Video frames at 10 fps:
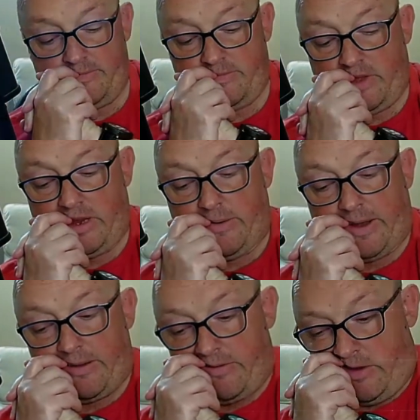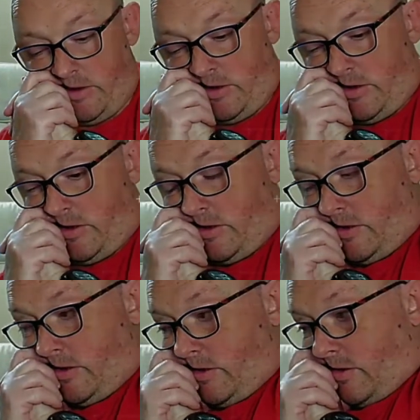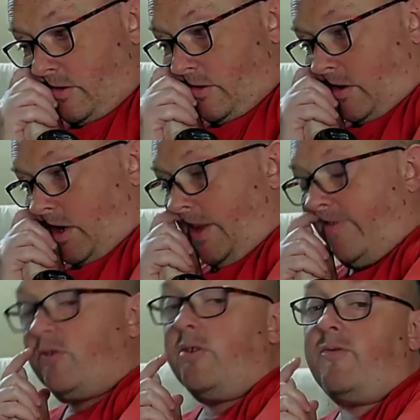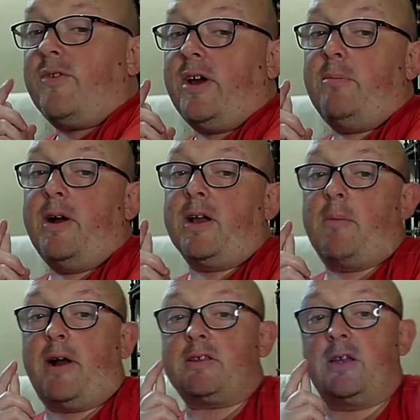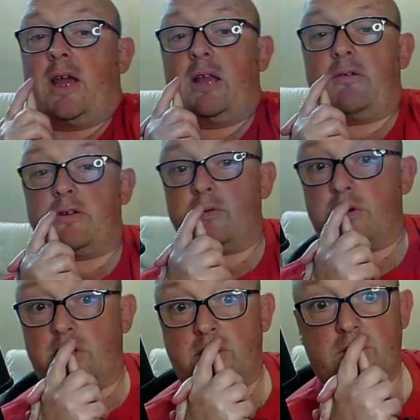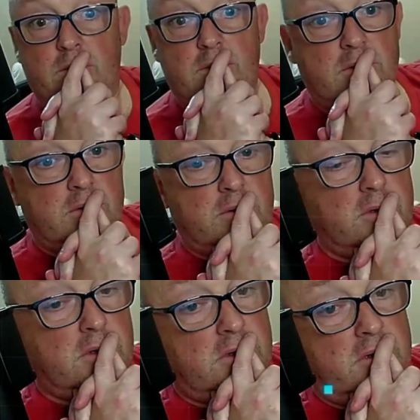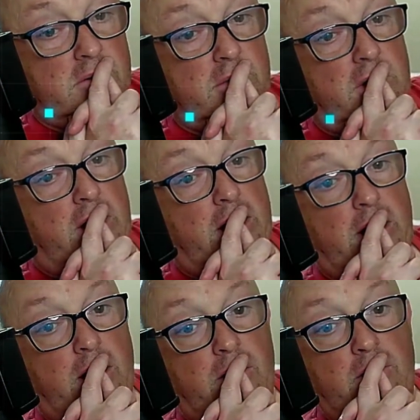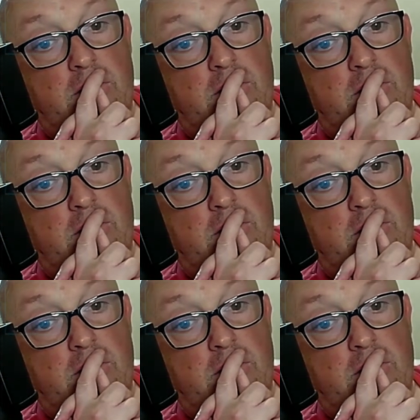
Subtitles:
Anyway, I'll leave you to it for now. I might get back to you later. I do not know. But hey ho.